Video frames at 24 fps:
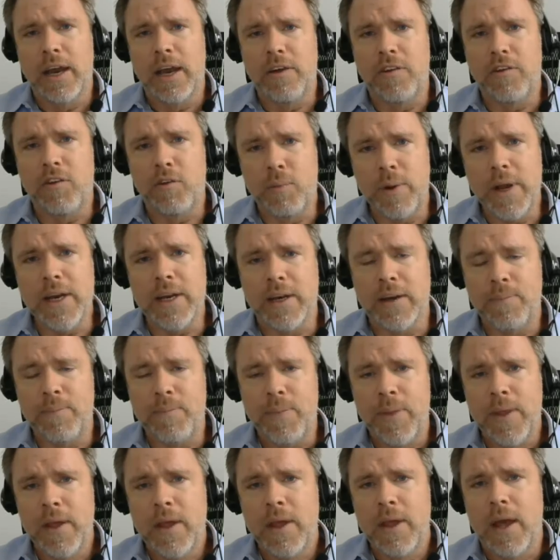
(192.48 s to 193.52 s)
and Sweden,
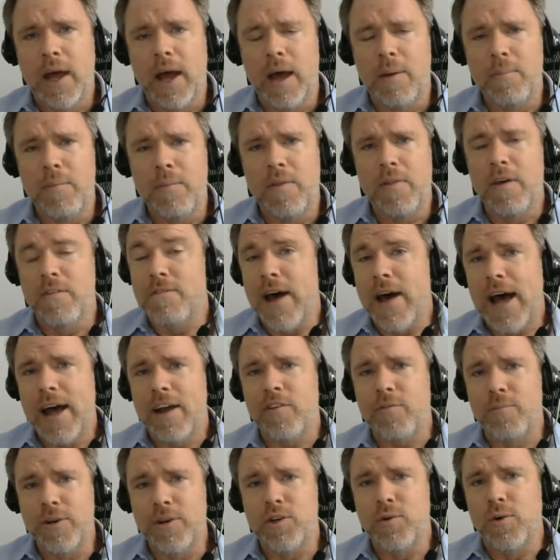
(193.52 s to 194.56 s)
the
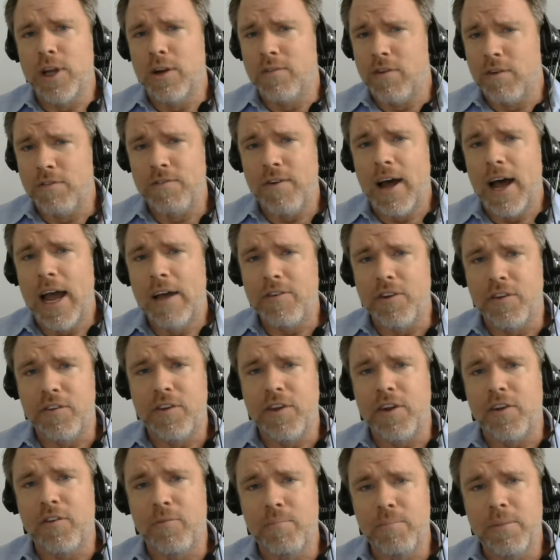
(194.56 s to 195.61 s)
vast majority, were 5 to
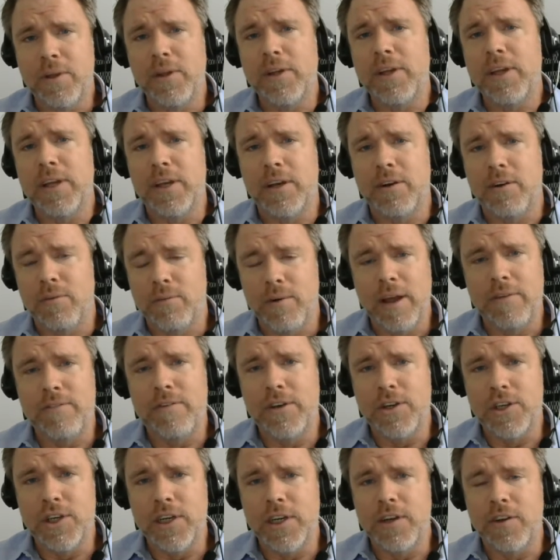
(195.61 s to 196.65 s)
6 million
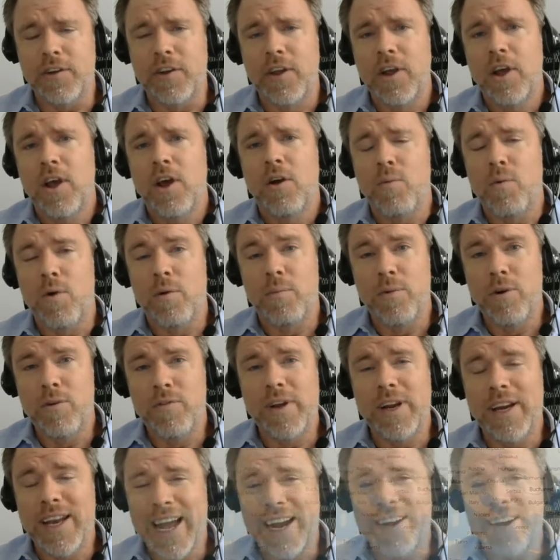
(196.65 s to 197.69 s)
refugees, were moving